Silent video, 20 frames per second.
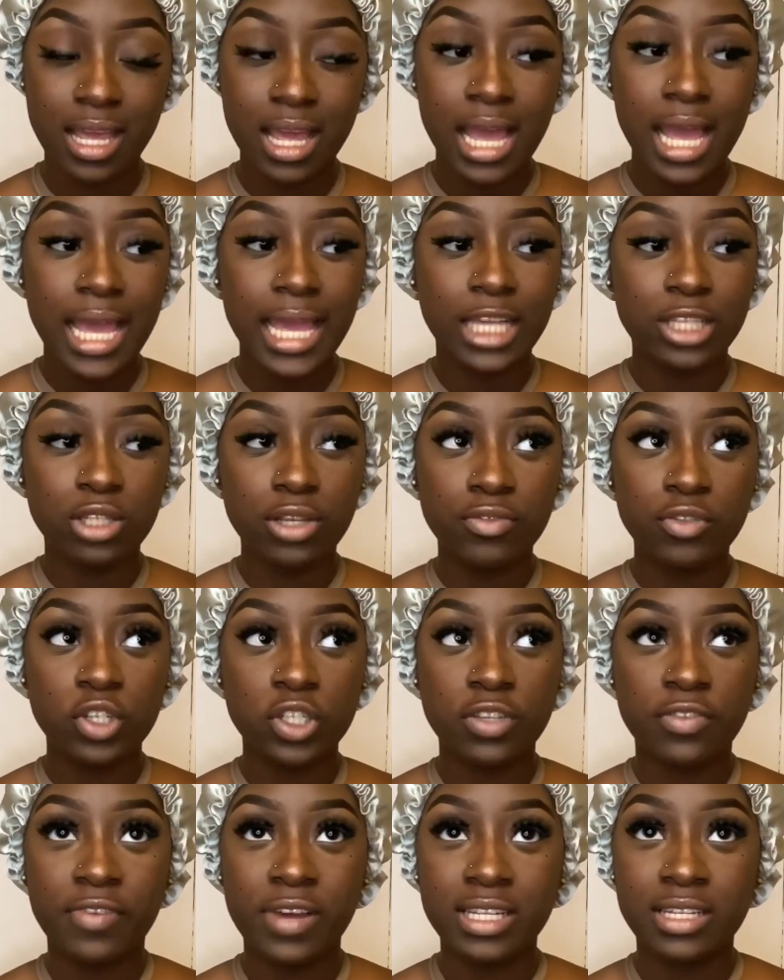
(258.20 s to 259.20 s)
It's not even
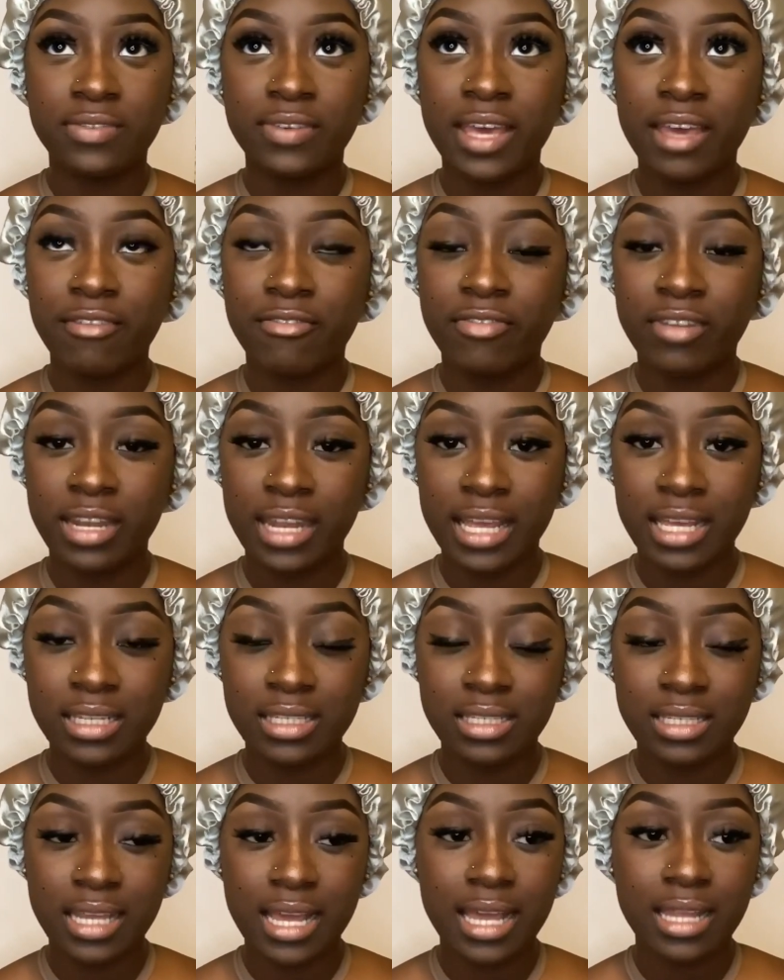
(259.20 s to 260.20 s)
just the fact of getting
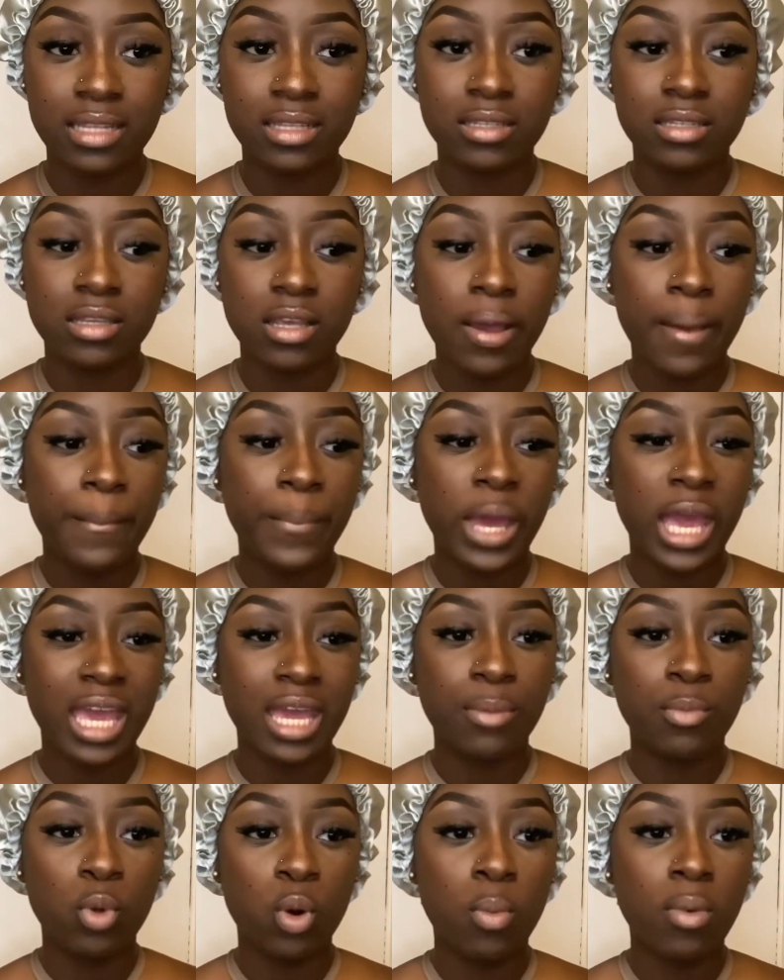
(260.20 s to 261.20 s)
finessed and
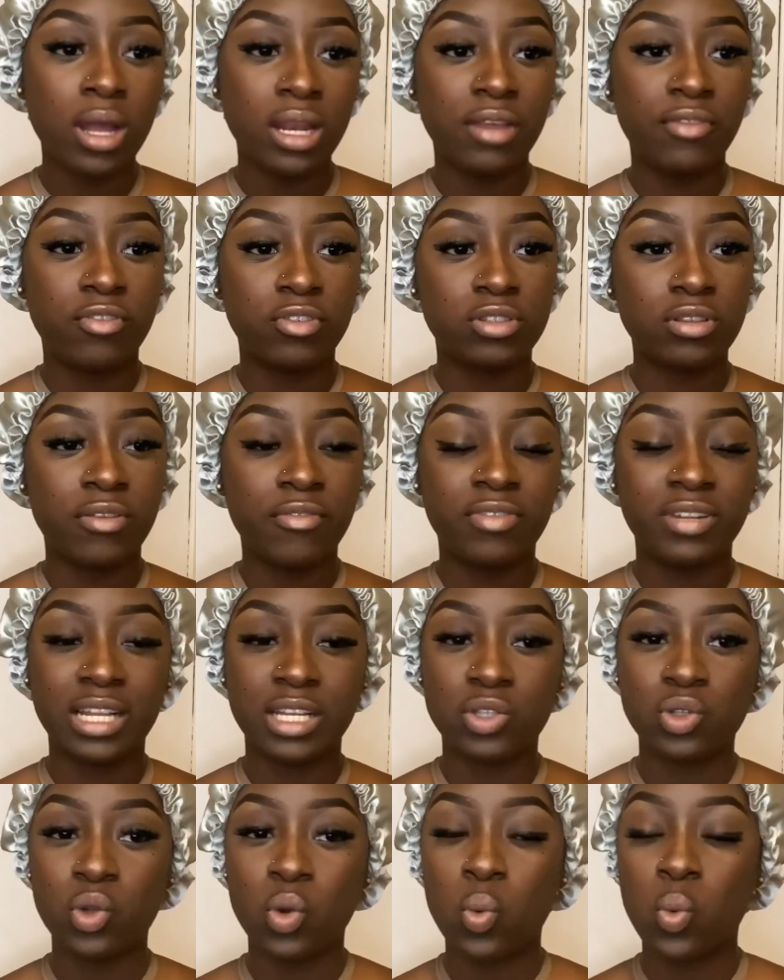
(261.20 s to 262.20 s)
paying more money for something
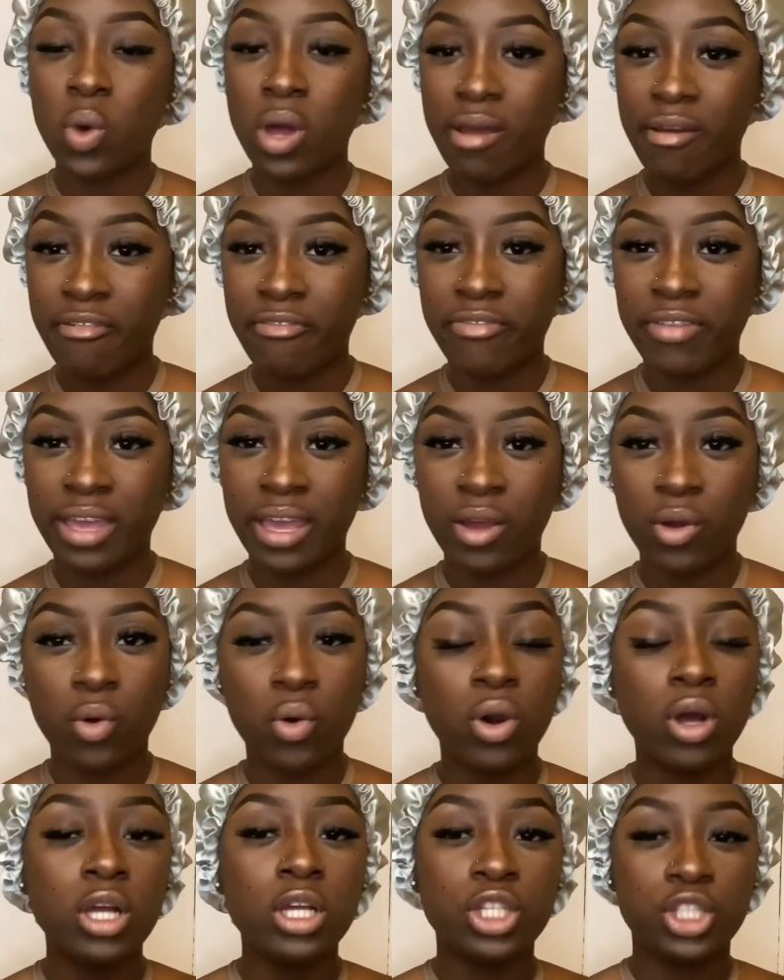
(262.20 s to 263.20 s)
that's not worth it, or do you
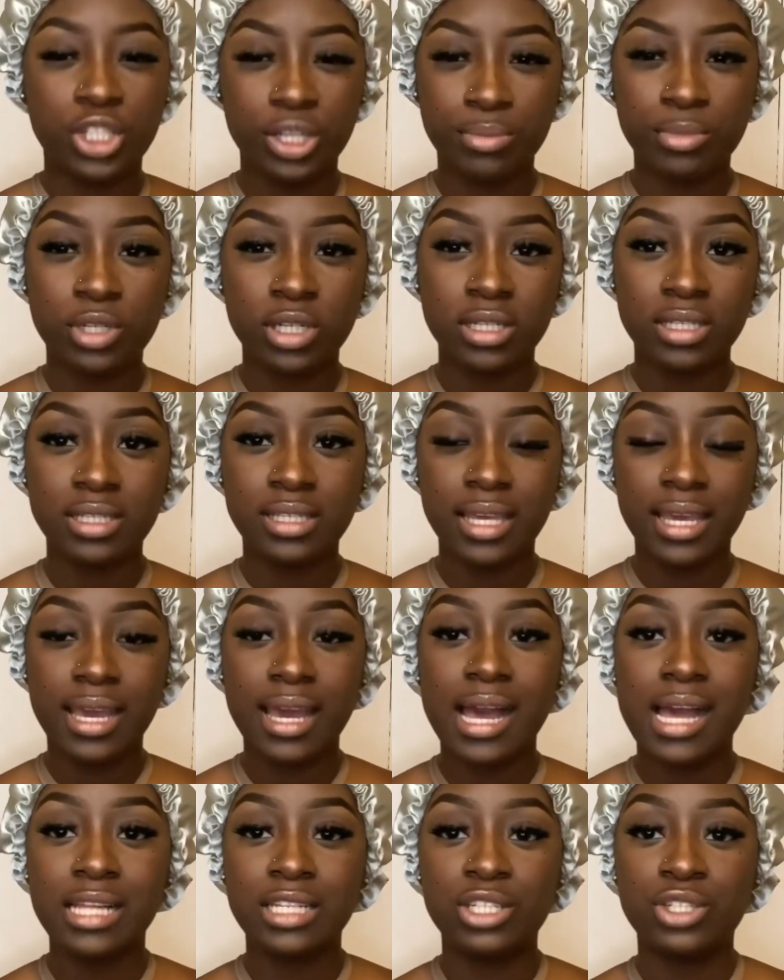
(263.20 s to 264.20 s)
know what I'm trying to say?
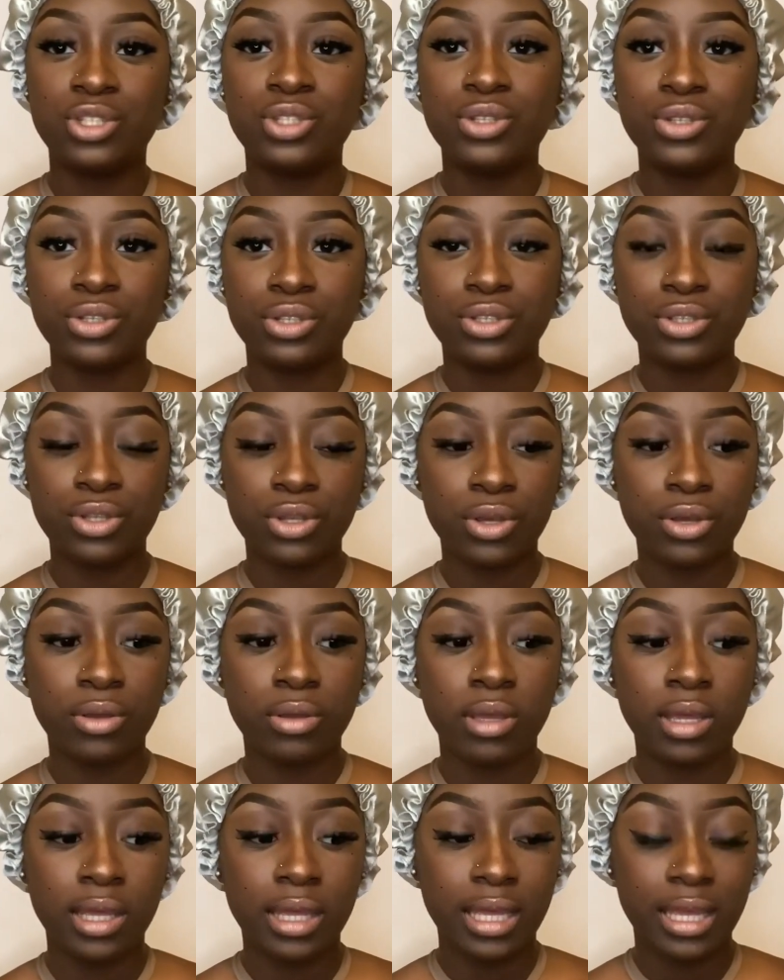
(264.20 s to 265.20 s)
I just do it so
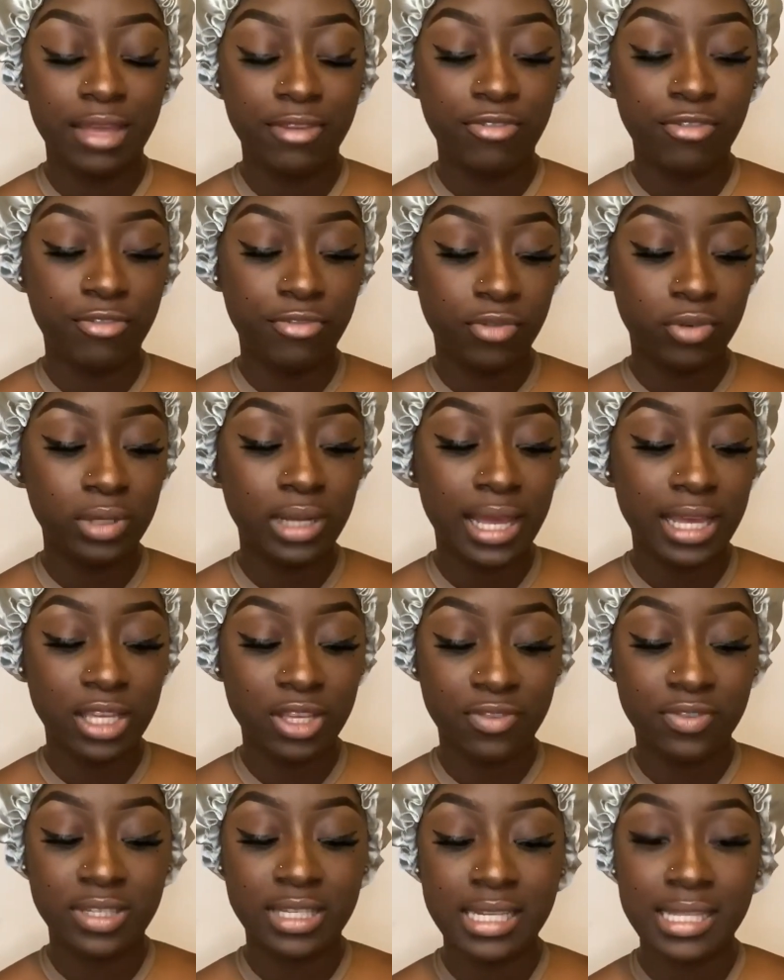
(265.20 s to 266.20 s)
if you feel like
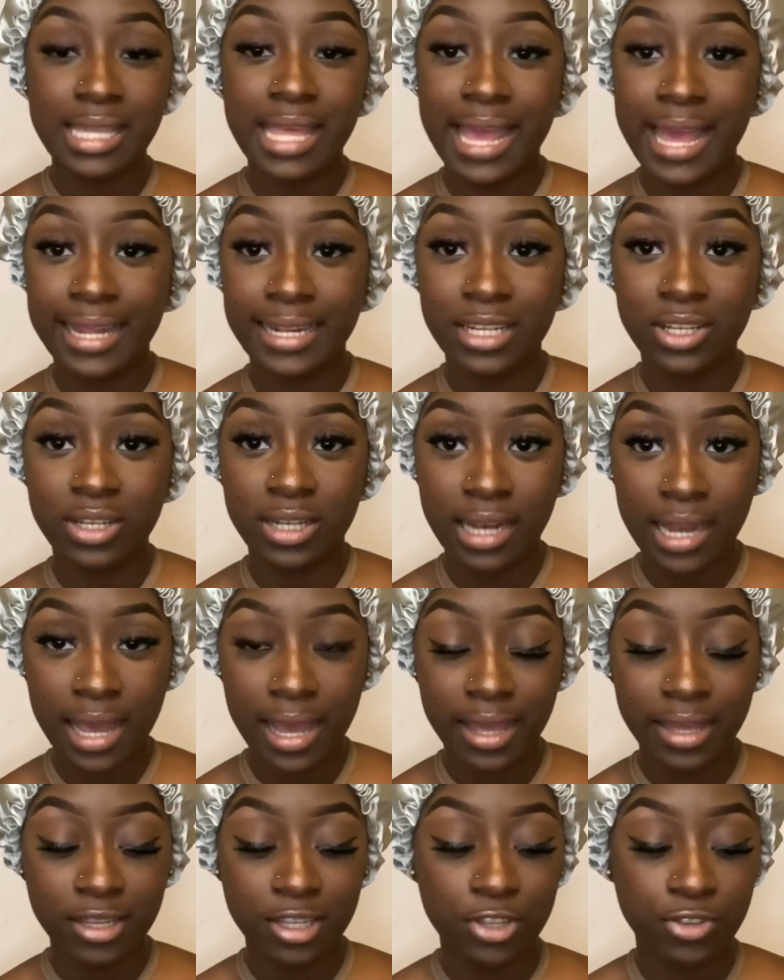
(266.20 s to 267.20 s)
you've seen the hair that you
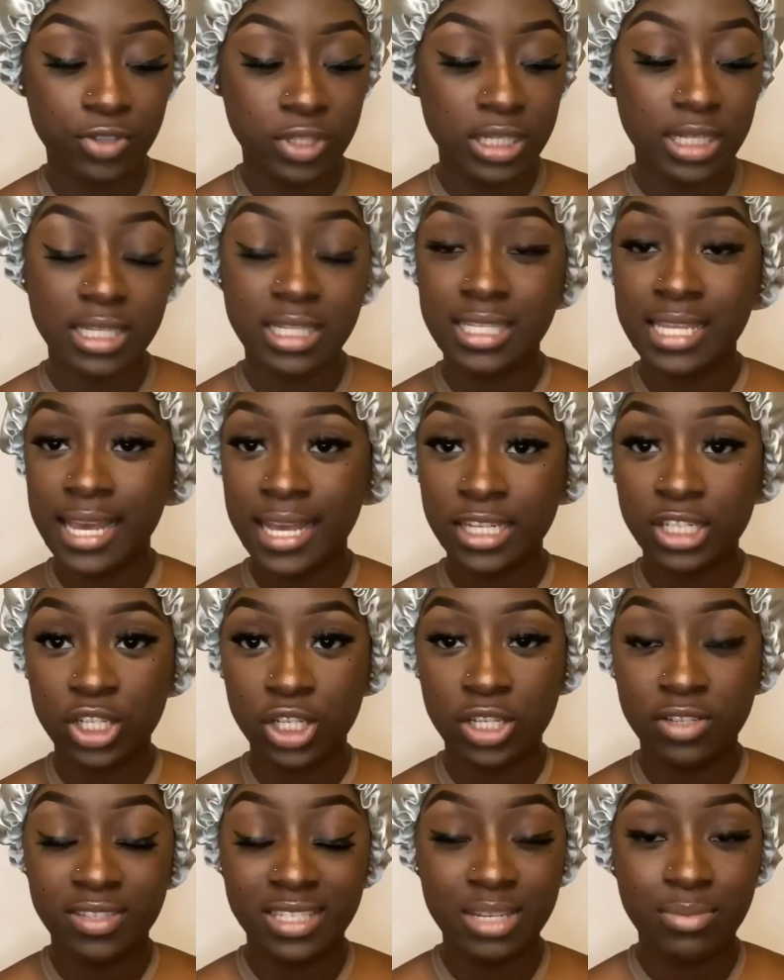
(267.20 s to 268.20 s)
like, you've seen the texture,
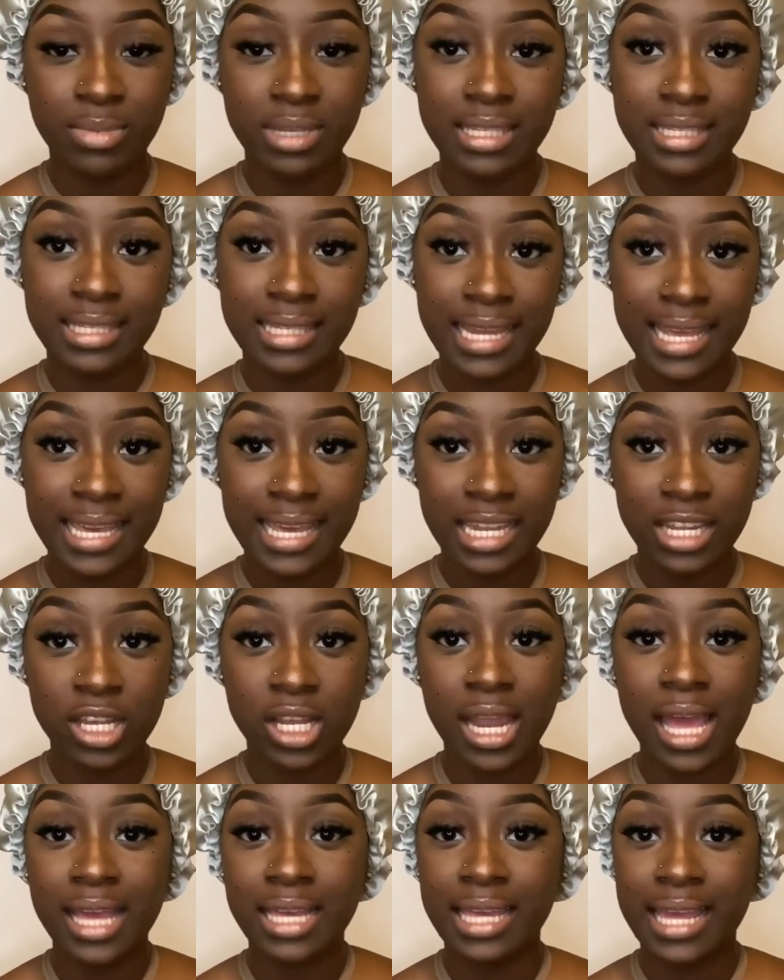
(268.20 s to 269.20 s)
you see me slay it, and you're
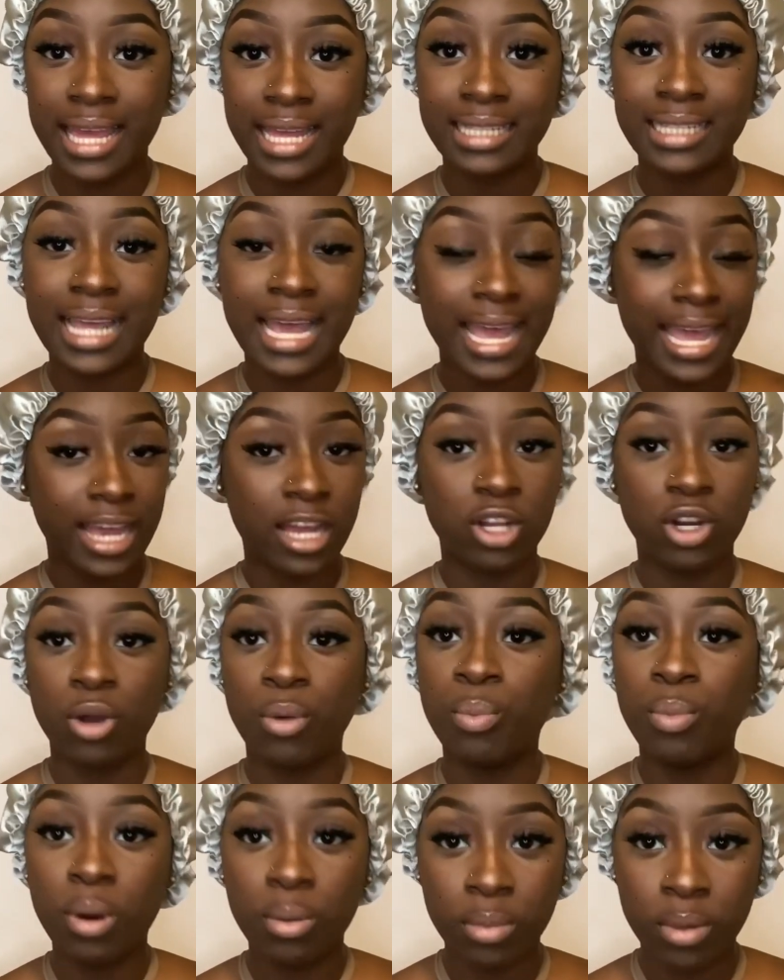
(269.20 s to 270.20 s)
like, yeah, that hair can
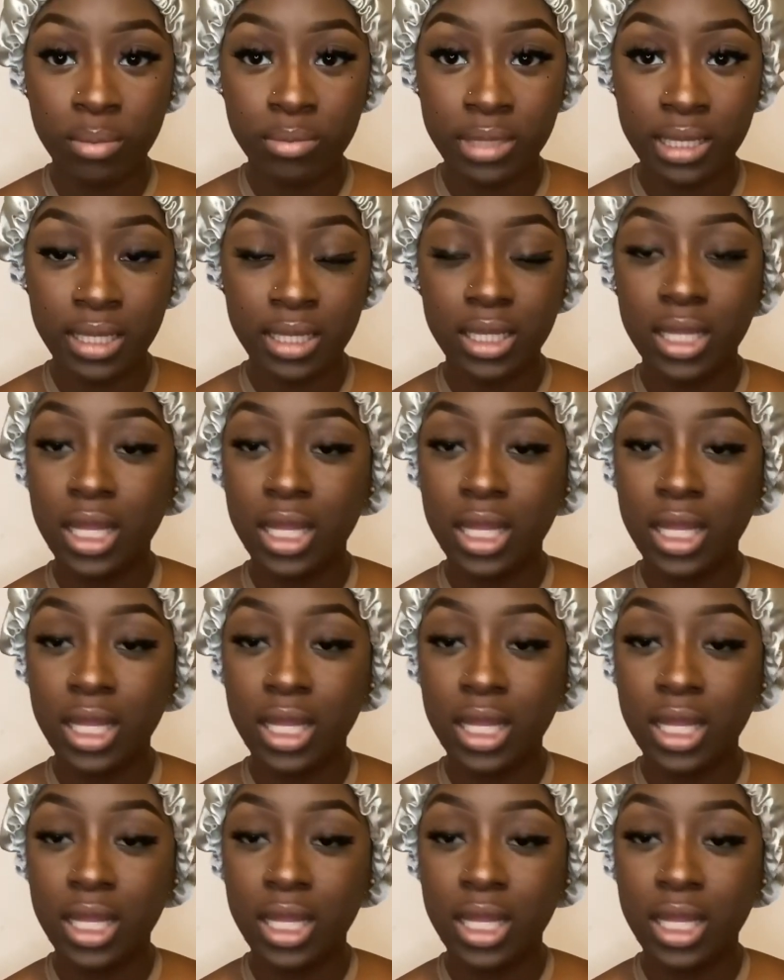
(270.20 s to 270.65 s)
look bomb on me,